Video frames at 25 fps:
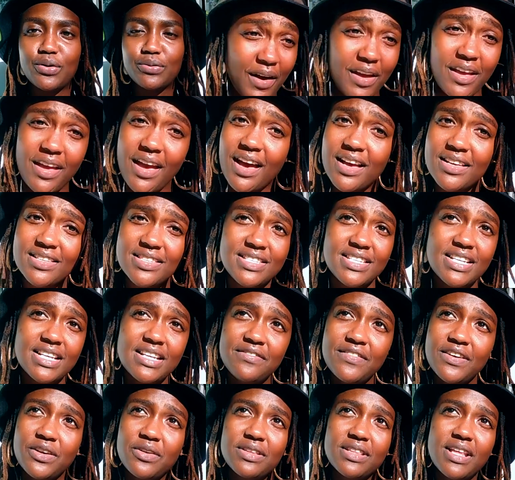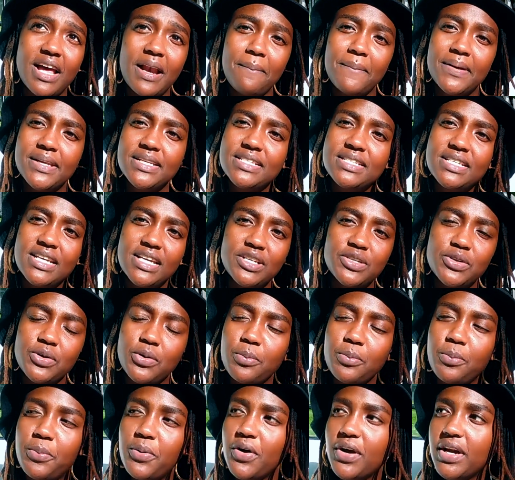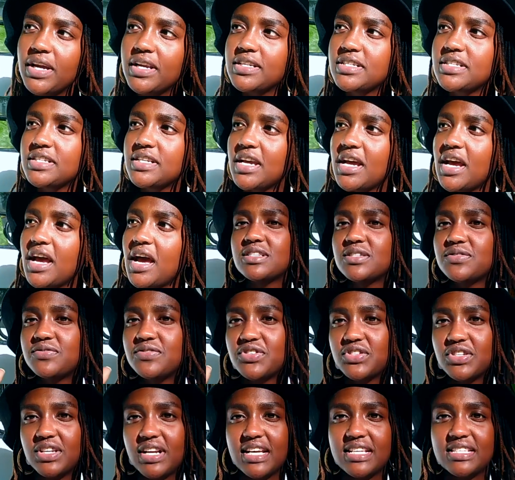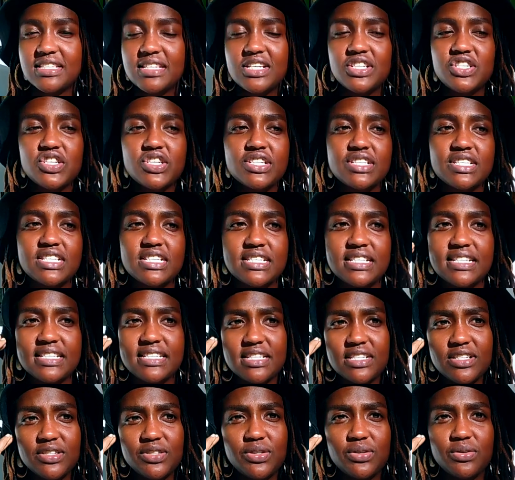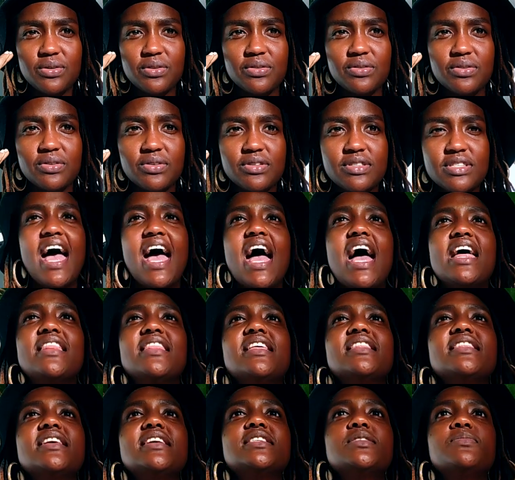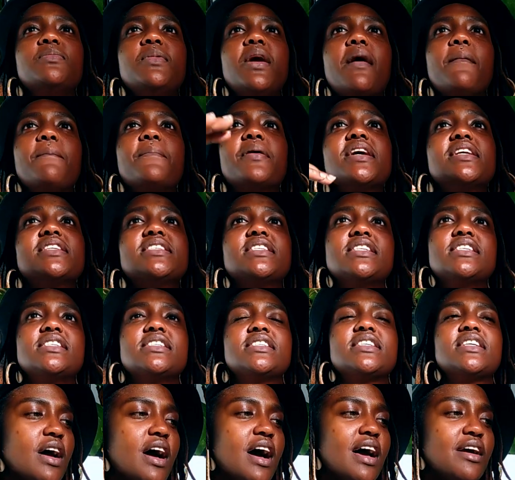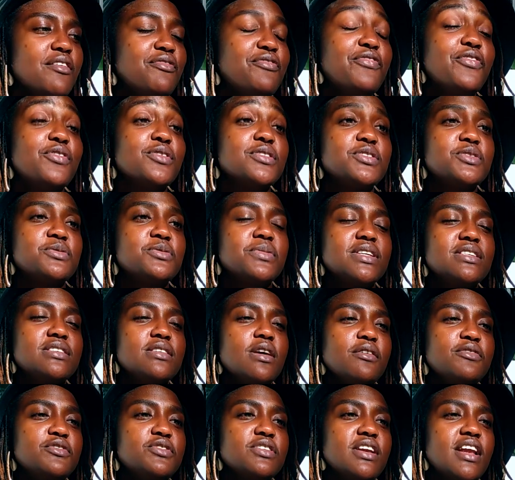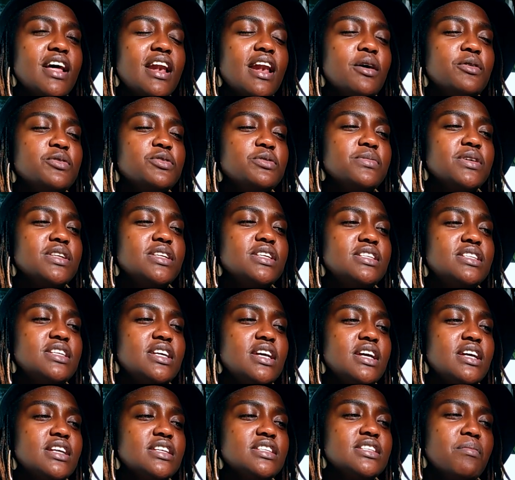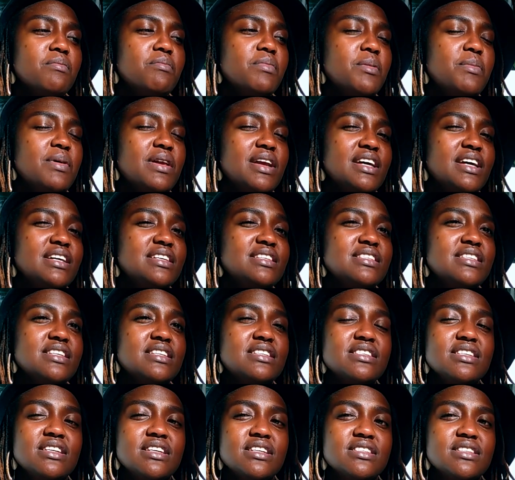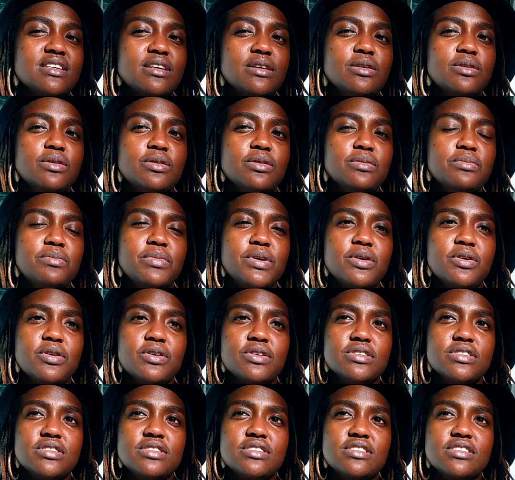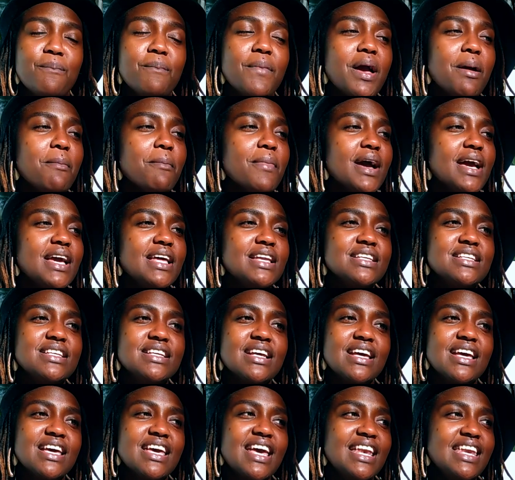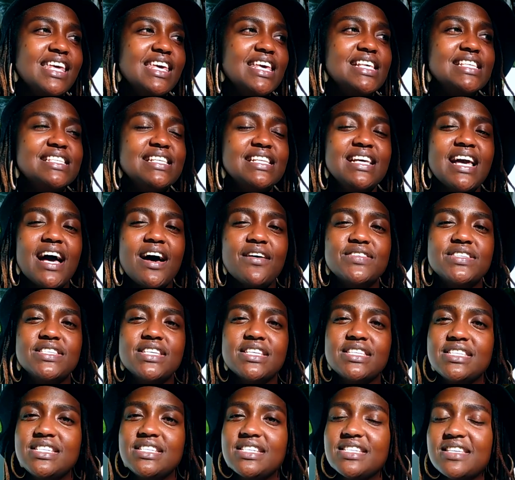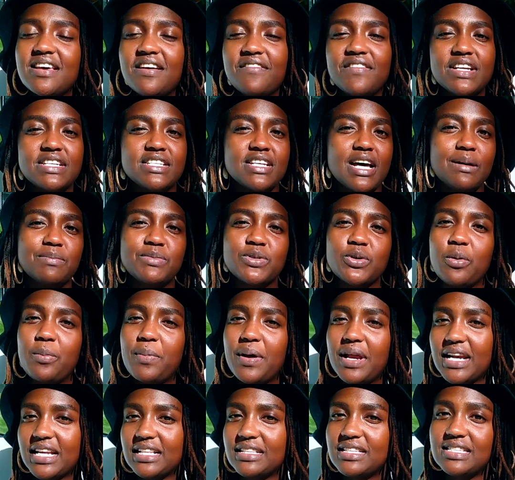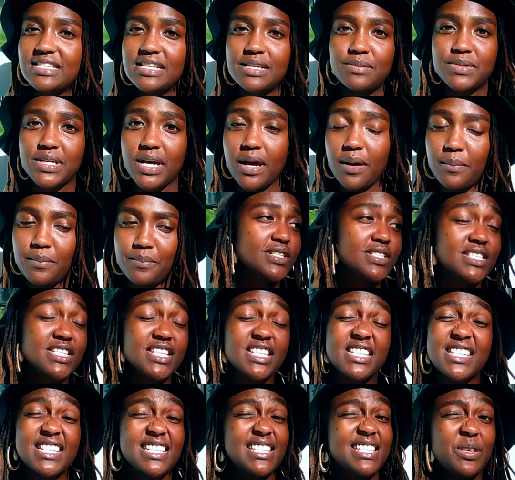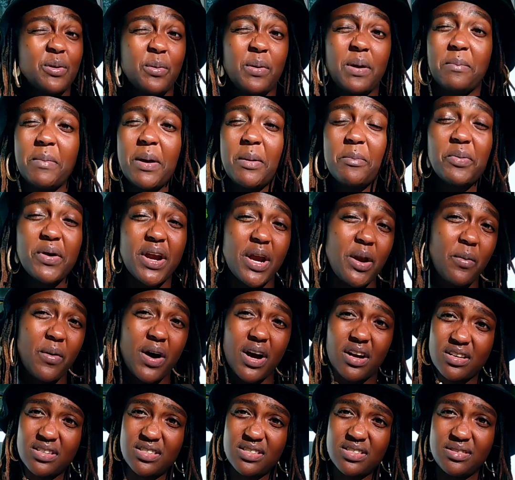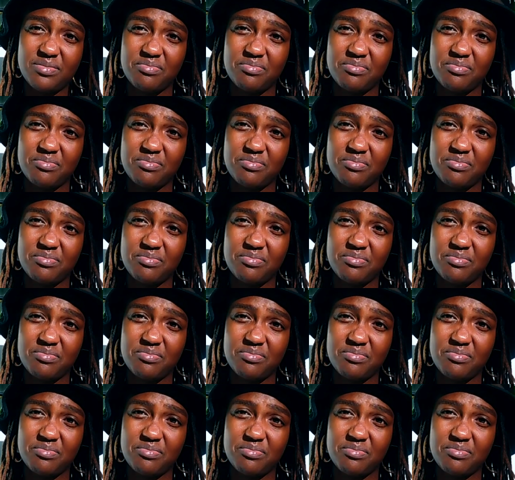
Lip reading: Yeah, still even on that meditation point, there's visualization, there's listening to your thoughts, and then there's being present. I forced myself to learn how to meditate maybe like 6 years ago because my mind can easily have 67 tabs open at the same time. It's just the way my brain works.